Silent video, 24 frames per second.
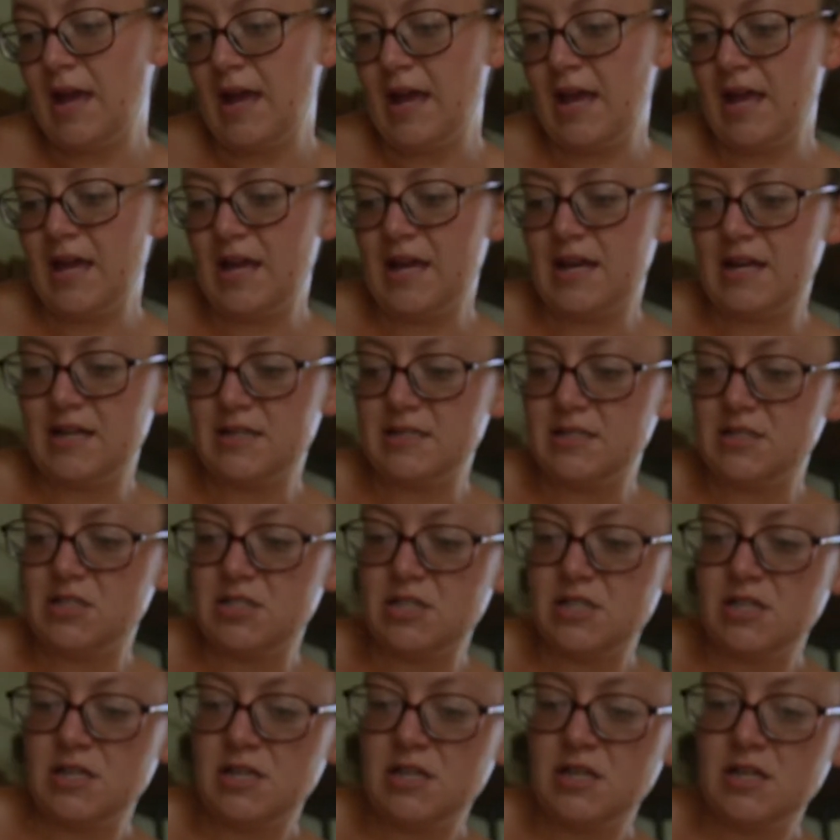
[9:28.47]
And
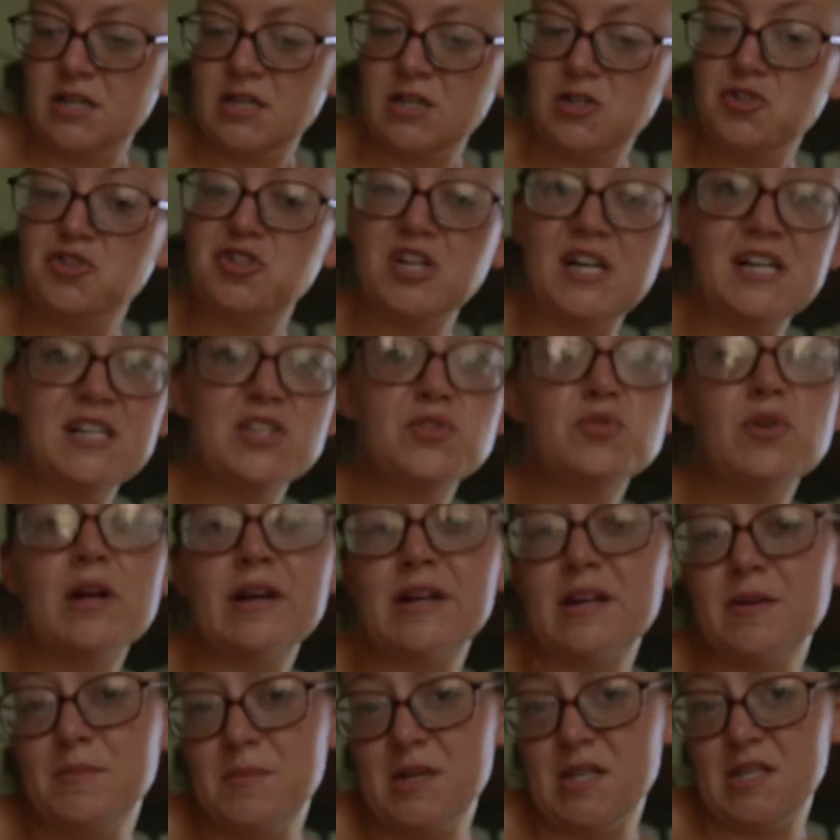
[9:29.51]
Jess
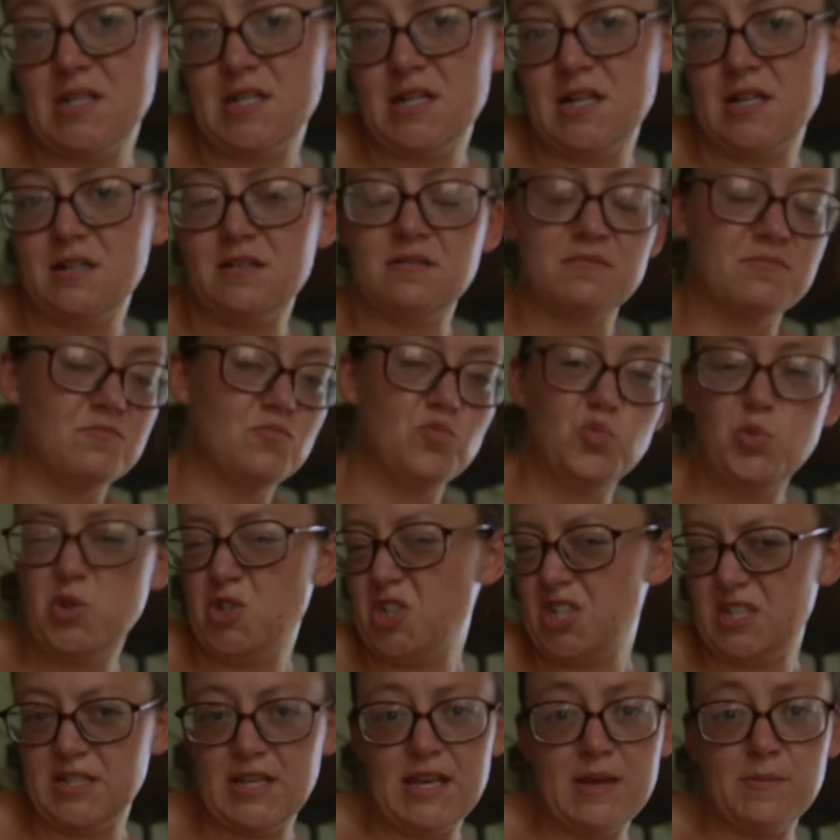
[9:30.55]
recommended we
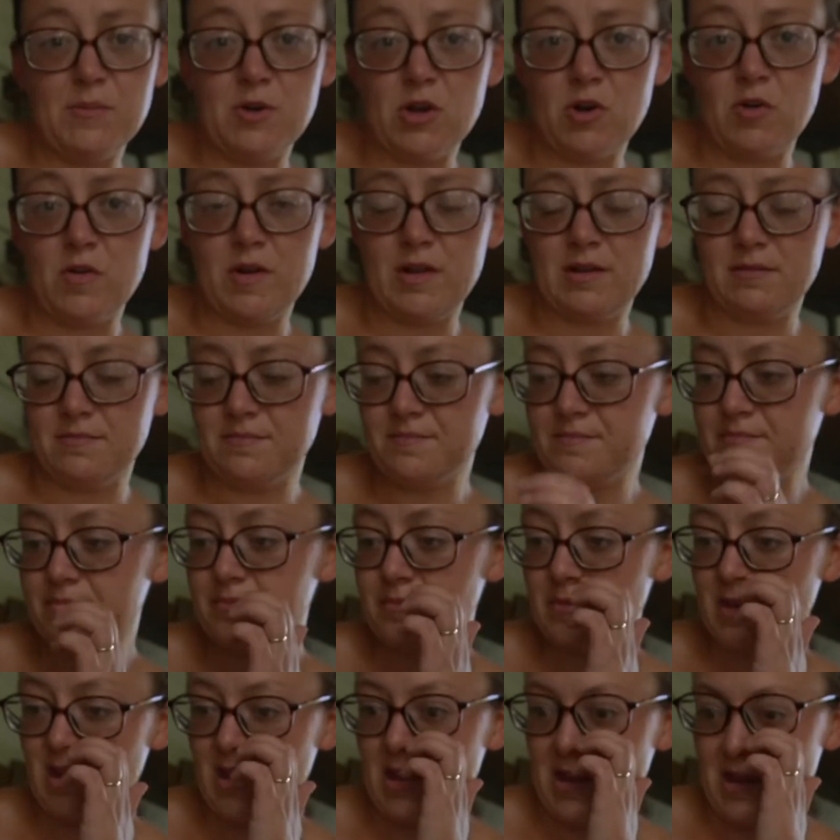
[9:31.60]
just keep
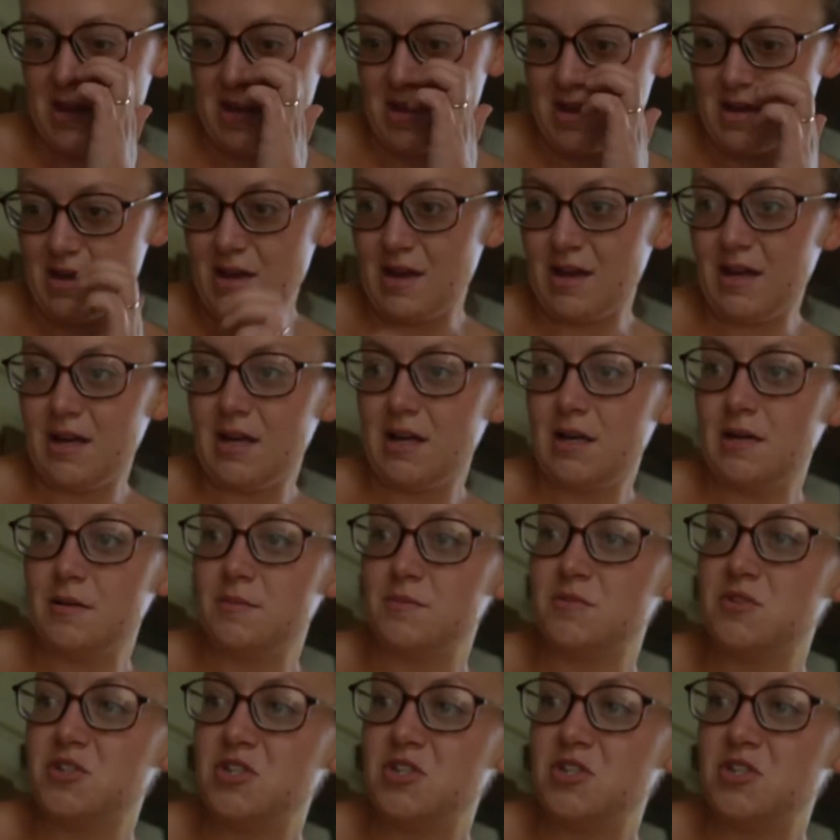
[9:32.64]
going.